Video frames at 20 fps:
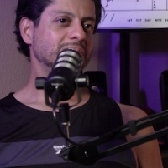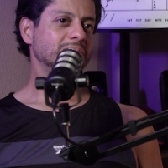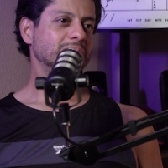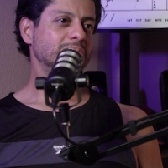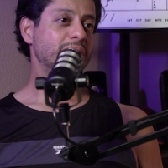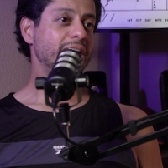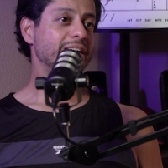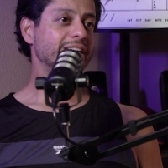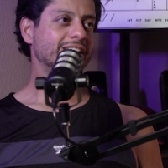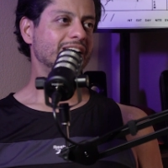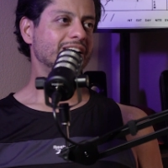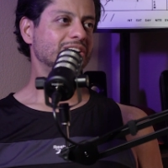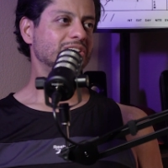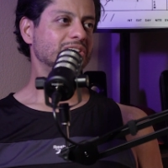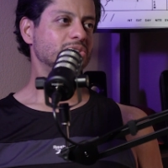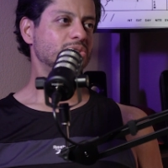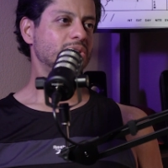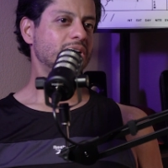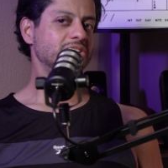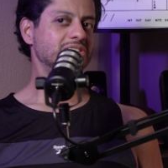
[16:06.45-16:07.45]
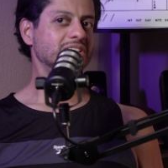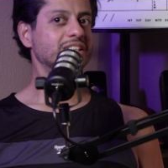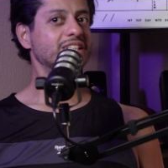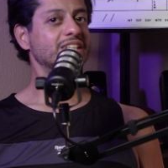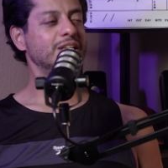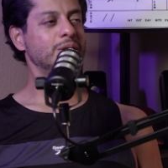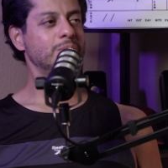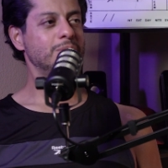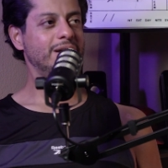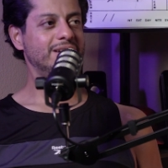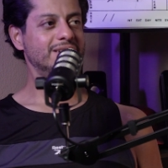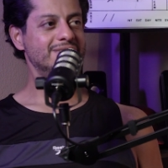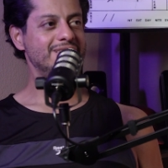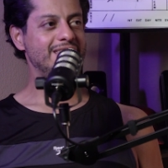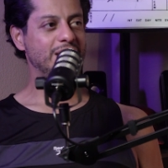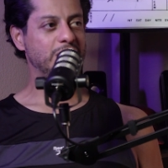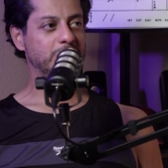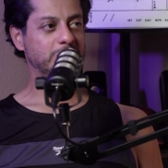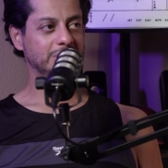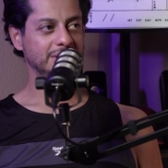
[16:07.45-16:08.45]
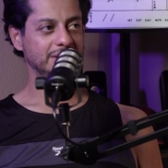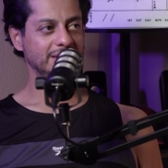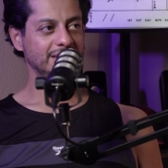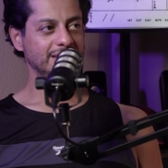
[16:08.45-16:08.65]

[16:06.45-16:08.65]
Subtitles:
my character tries to kick him out of town.